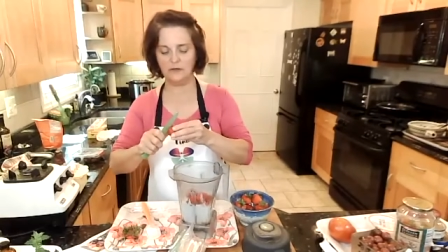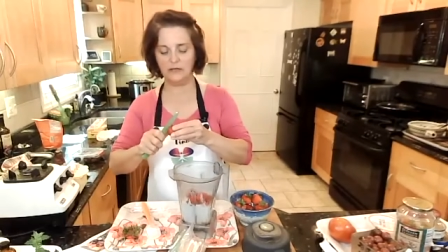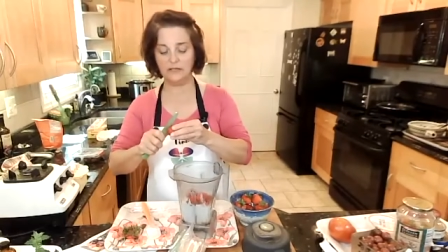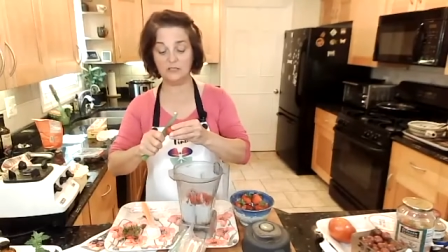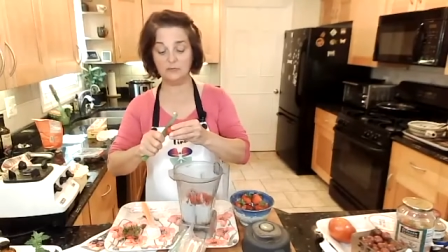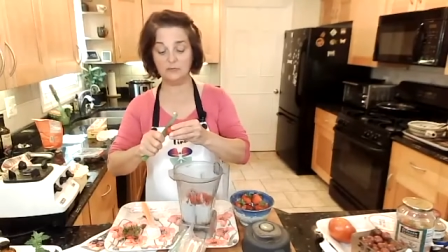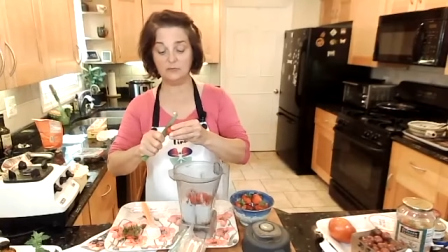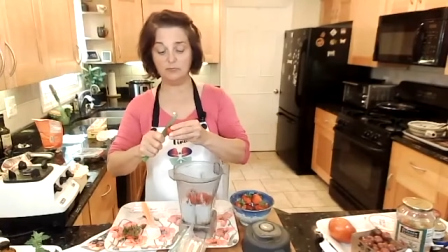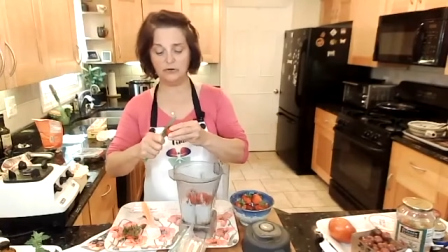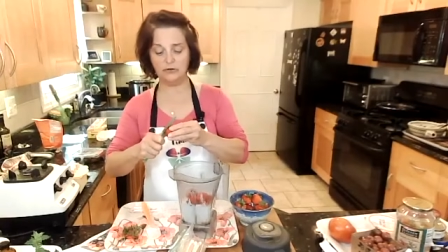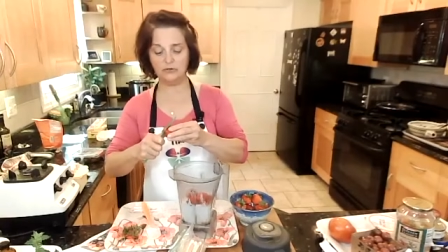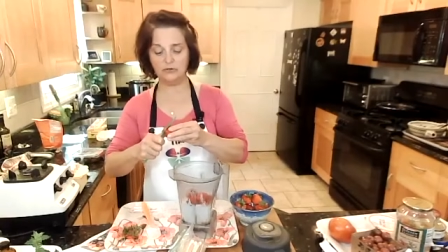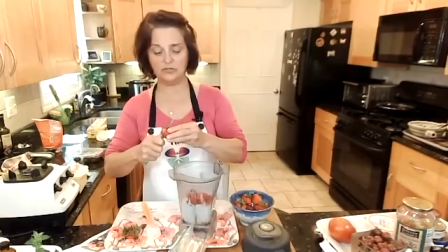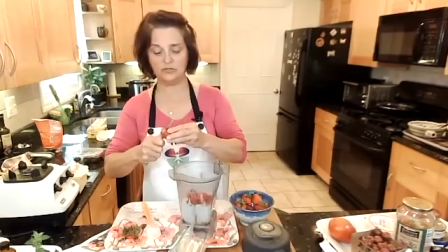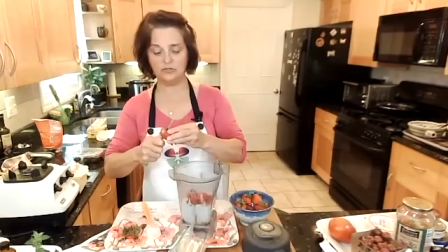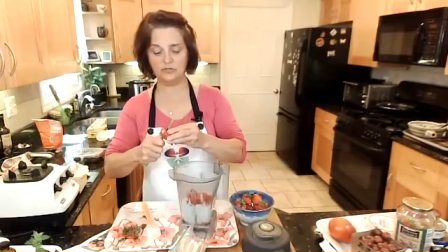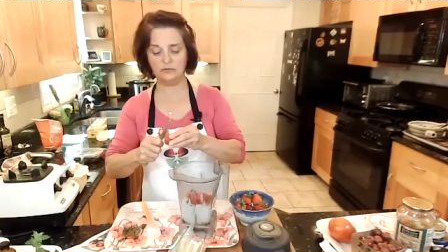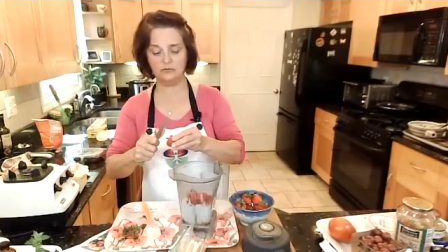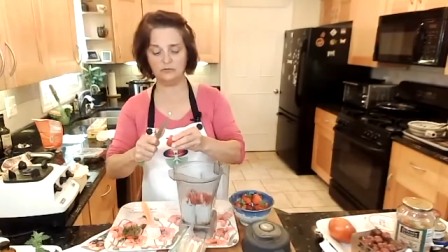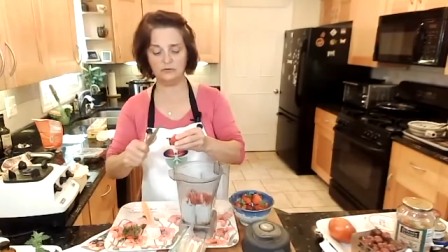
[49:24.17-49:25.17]

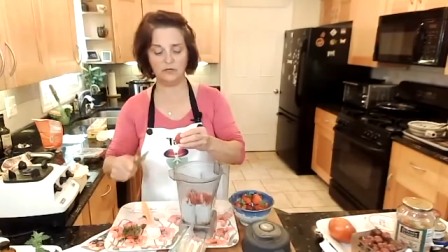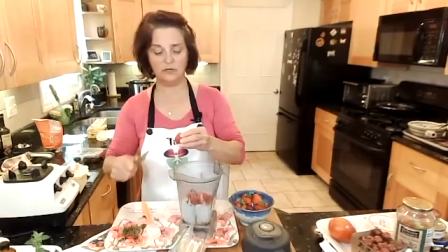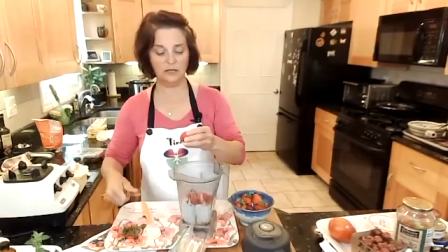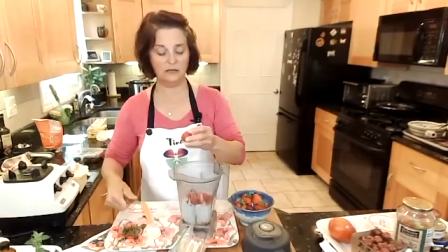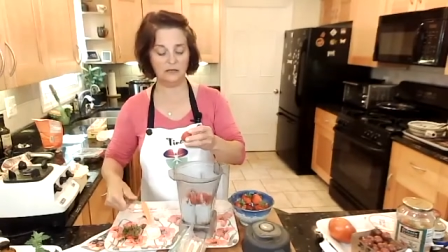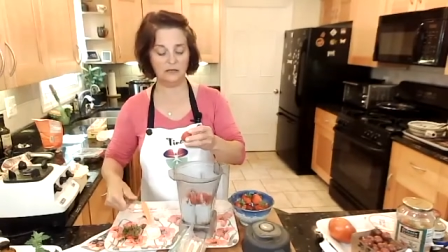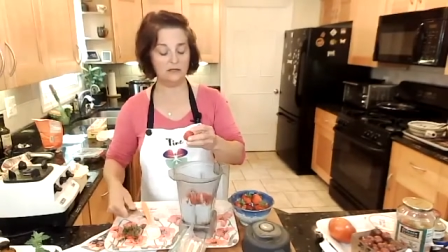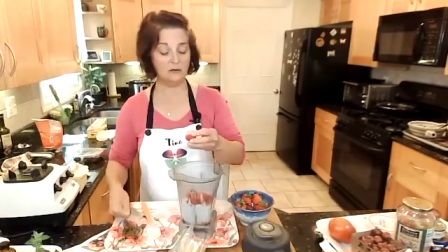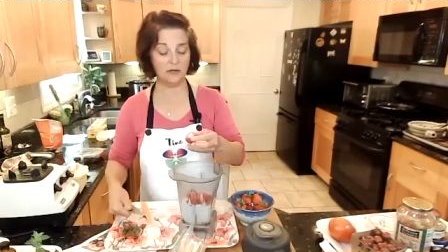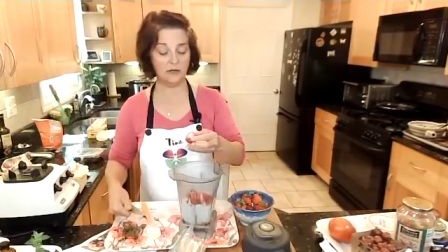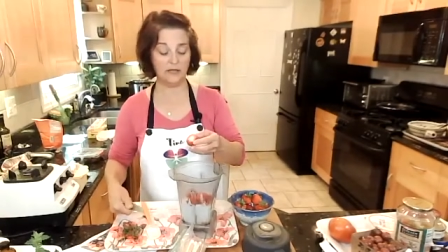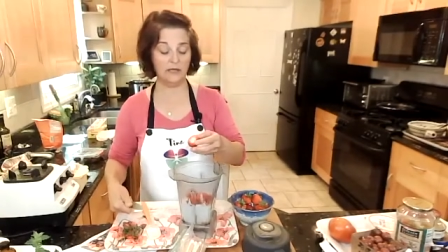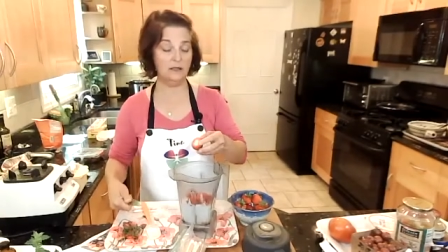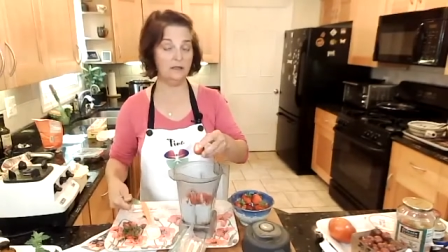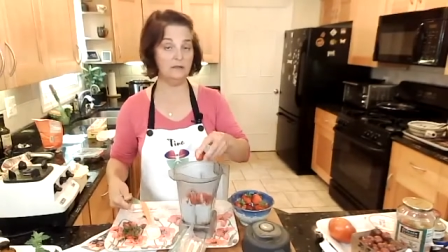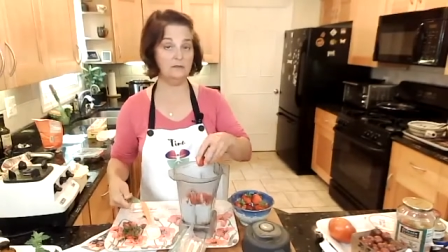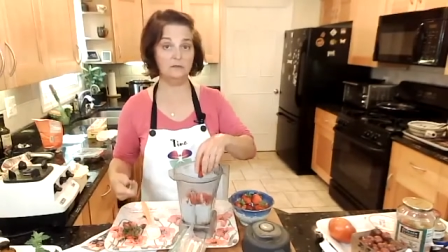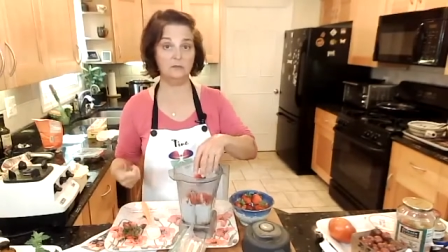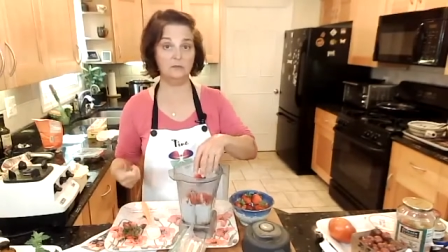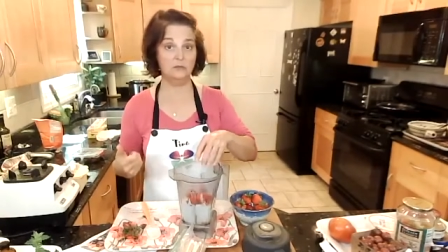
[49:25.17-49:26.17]
splurged and it's okay.
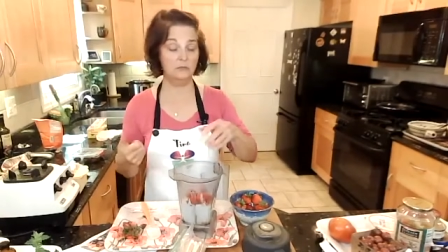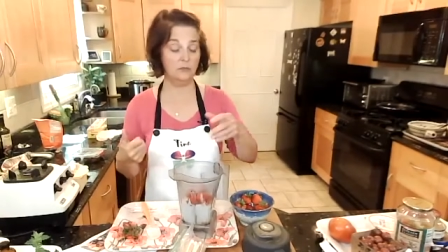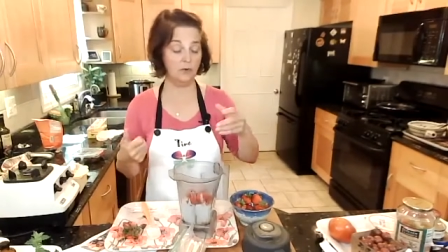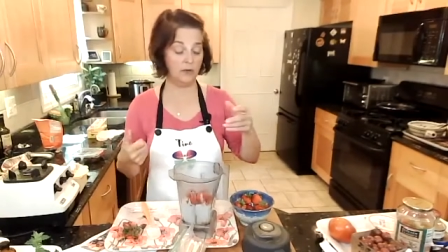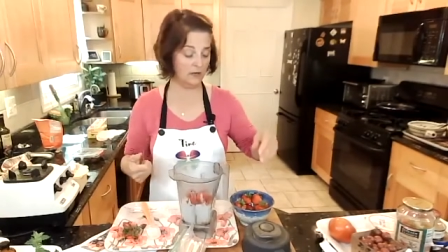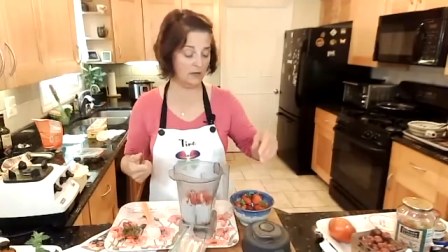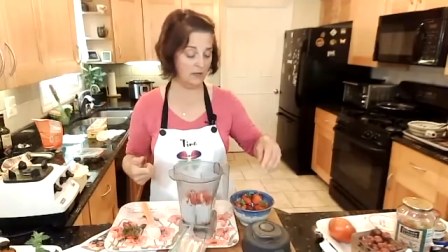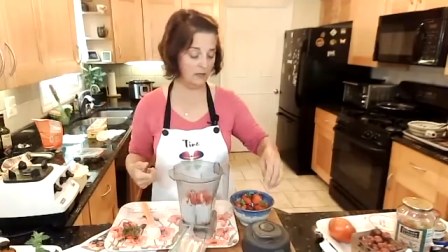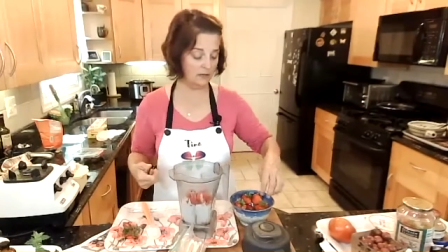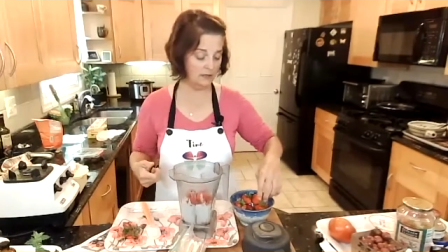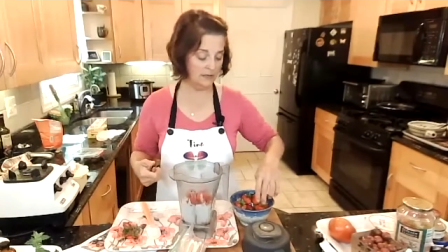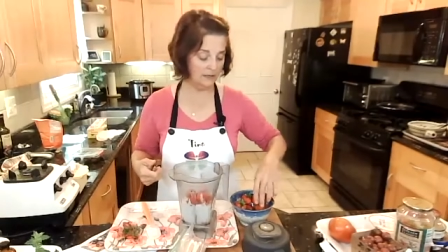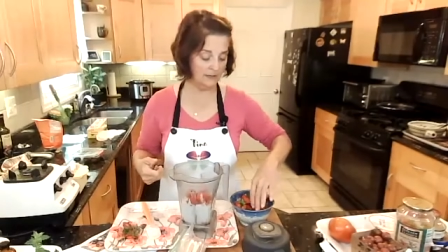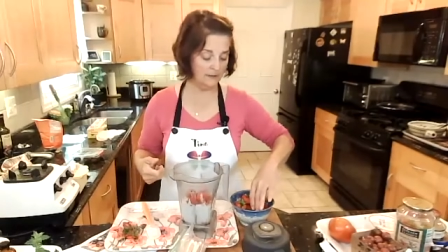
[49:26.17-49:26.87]
Why not?